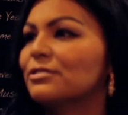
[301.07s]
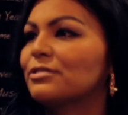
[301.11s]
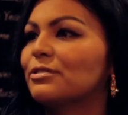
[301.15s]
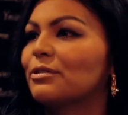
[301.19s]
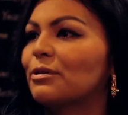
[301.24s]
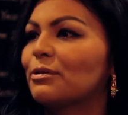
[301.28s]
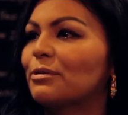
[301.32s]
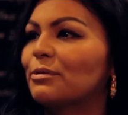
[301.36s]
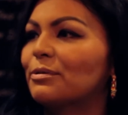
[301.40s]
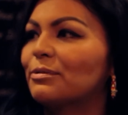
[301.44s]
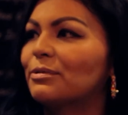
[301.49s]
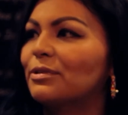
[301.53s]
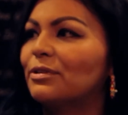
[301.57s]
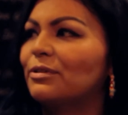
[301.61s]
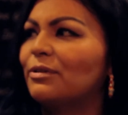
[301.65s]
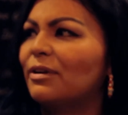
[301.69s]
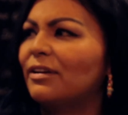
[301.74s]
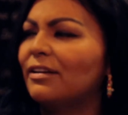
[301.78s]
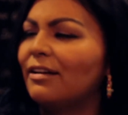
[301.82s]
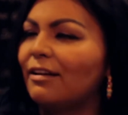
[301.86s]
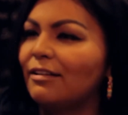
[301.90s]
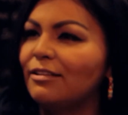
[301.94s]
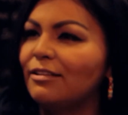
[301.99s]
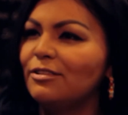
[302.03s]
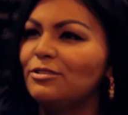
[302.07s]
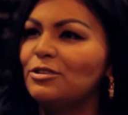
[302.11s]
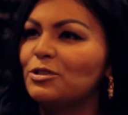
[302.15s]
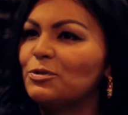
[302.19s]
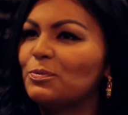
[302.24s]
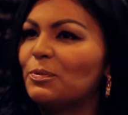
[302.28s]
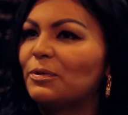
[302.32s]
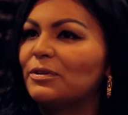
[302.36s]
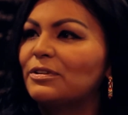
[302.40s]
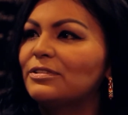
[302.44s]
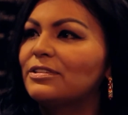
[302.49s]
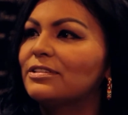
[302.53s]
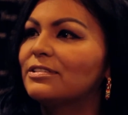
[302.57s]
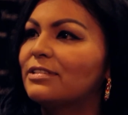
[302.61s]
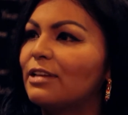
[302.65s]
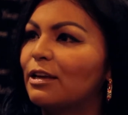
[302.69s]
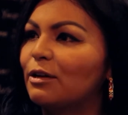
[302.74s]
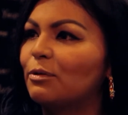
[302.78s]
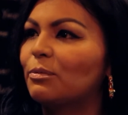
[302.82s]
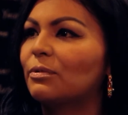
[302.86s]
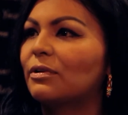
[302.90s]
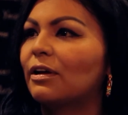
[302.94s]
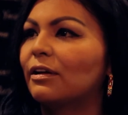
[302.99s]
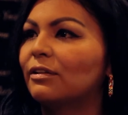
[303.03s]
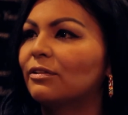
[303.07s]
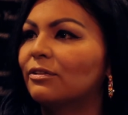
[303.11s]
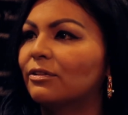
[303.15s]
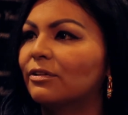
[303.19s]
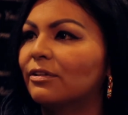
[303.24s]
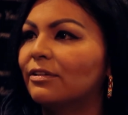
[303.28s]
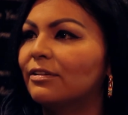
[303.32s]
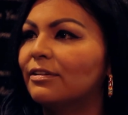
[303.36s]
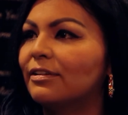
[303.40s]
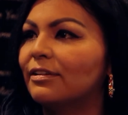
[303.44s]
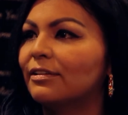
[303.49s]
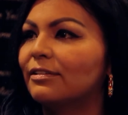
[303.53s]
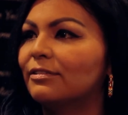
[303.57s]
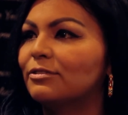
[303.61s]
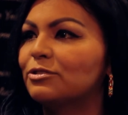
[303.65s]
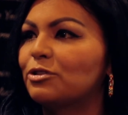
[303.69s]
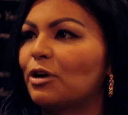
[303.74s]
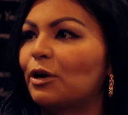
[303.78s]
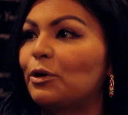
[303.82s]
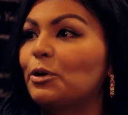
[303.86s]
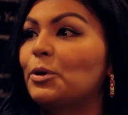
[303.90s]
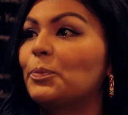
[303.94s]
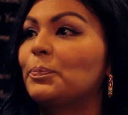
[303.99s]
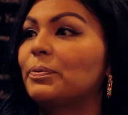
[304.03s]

So, you know, I kind of just wanted to take what I learned and try to